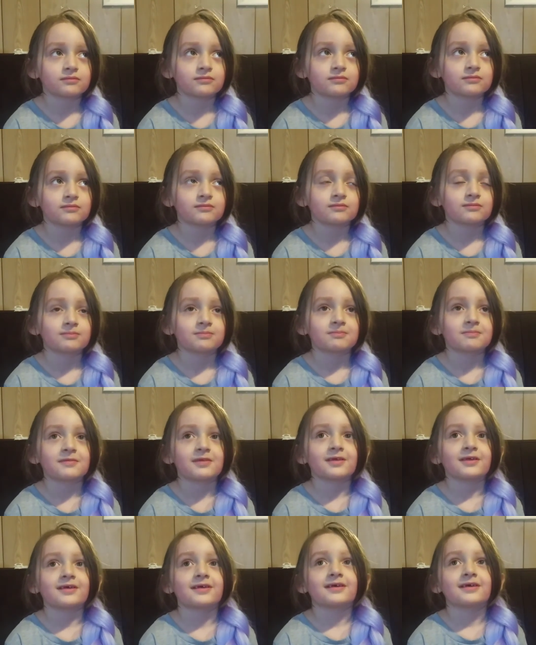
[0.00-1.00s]

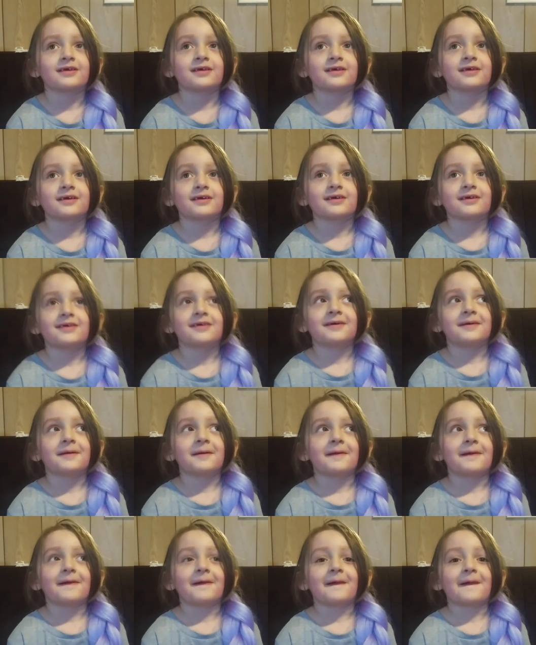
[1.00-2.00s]

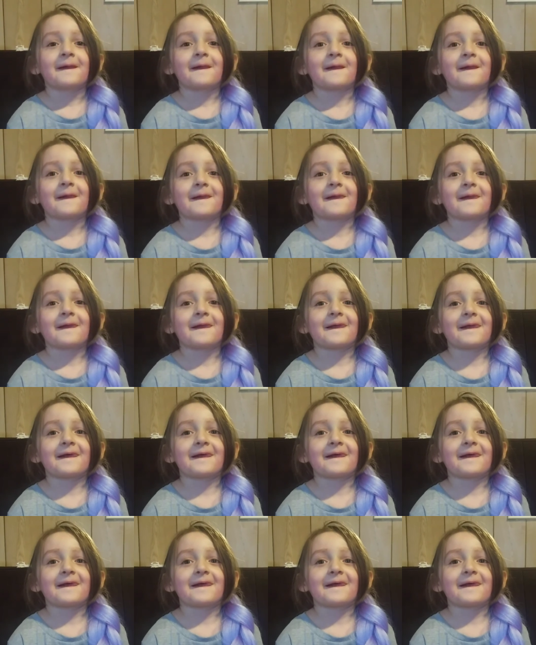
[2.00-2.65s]
[no speech]